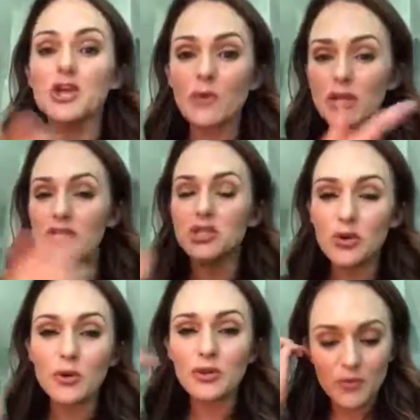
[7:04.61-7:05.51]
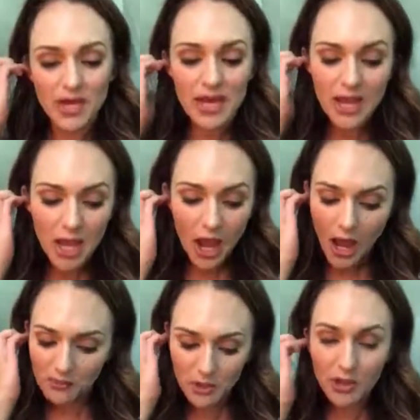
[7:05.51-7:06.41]
You want 2 or 3
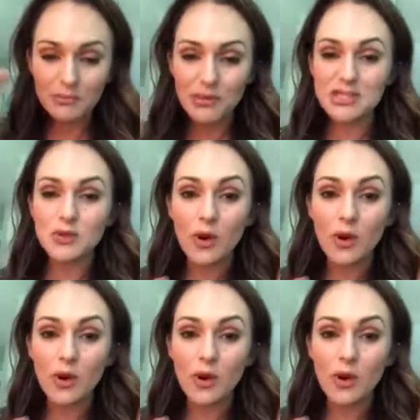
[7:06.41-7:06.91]
good mists,